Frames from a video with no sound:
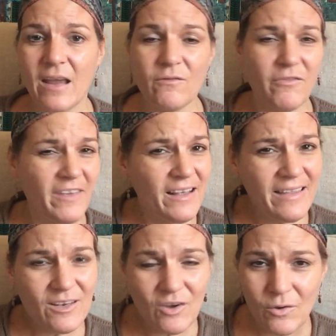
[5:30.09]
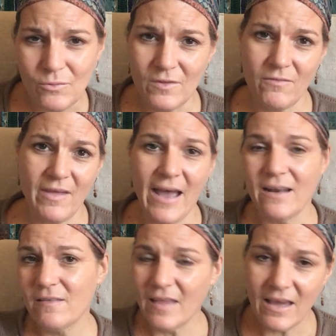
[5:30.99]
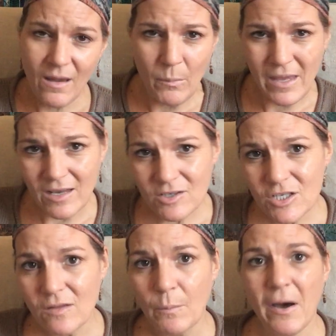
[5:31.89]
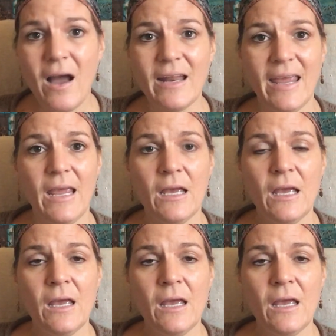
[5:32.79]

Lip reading: and feeling tones of that as they come into the body.